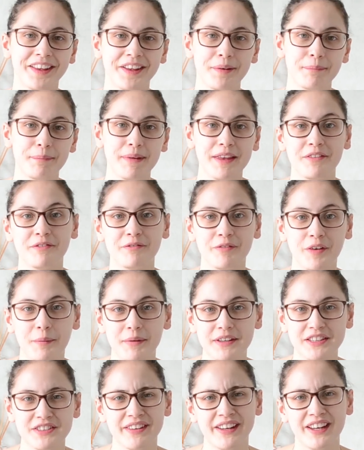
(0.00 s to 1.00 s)
be
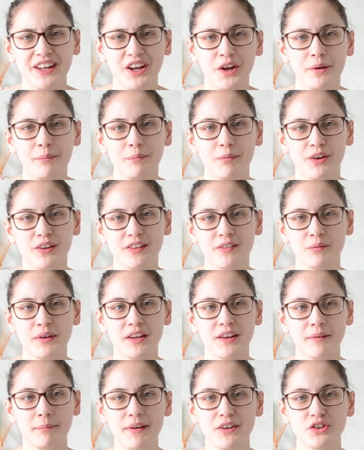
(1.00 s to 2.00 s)
environmentally friendly at home, because we
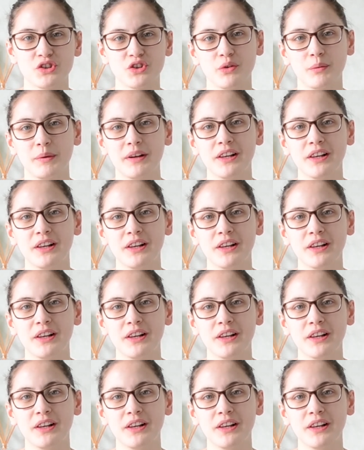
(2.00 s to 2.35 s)
can make sure that